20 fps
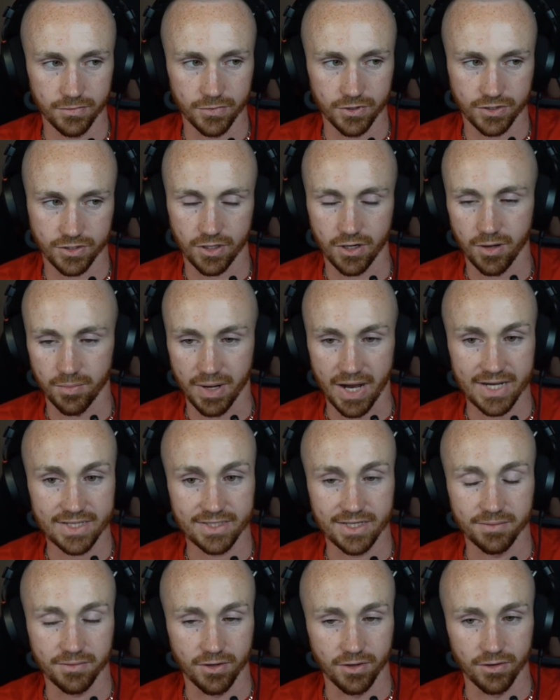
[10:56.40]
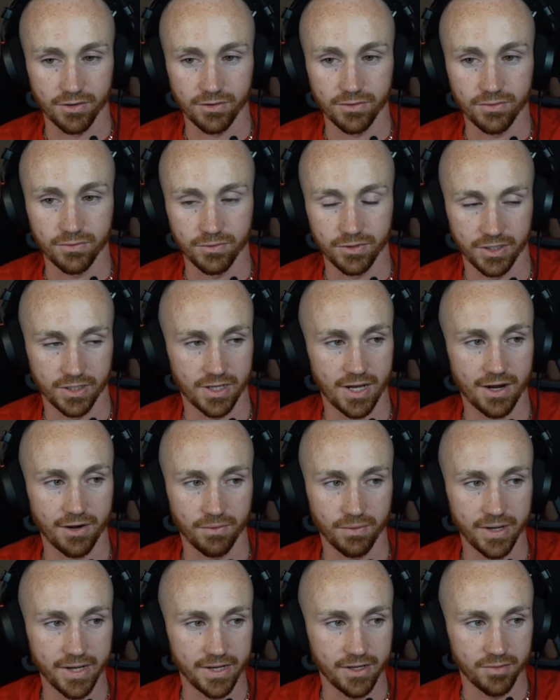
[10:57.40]
a bicep curl with a lot of
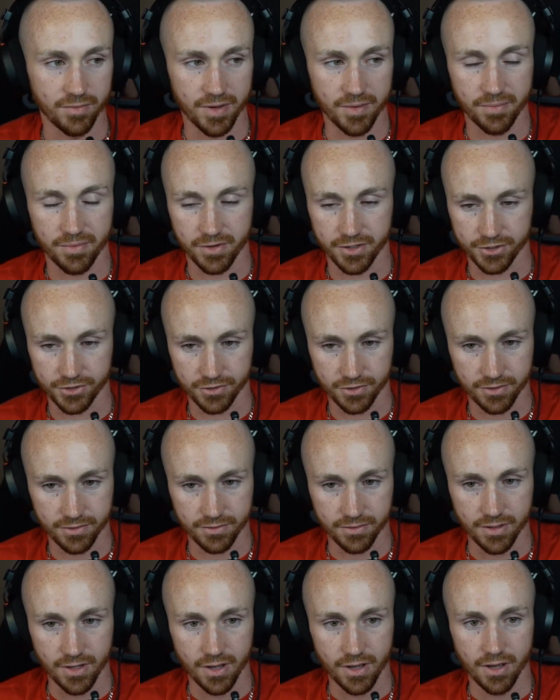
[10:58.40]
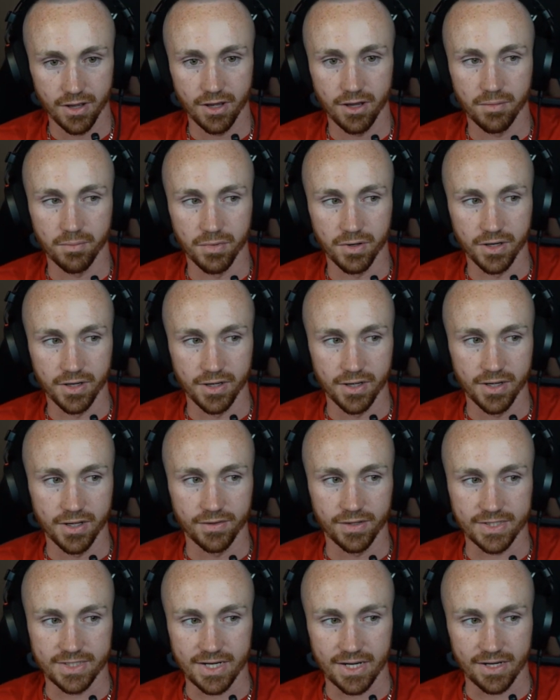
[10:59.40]
weight. You may be pretty strong, but
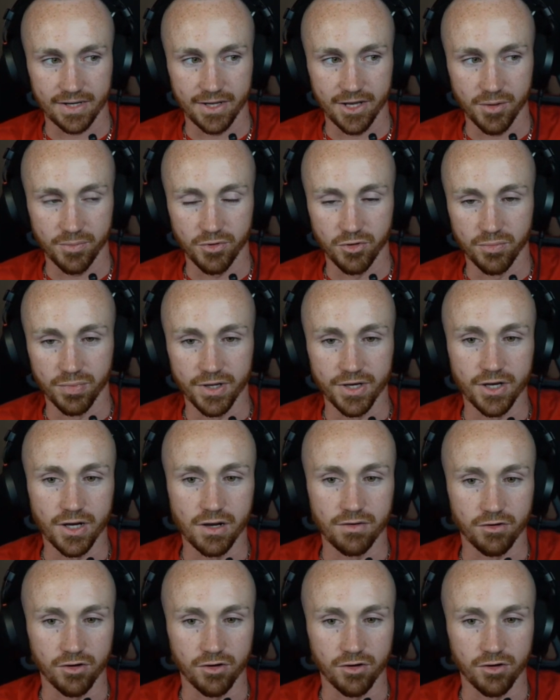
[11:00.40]
that's not going to help you bend over and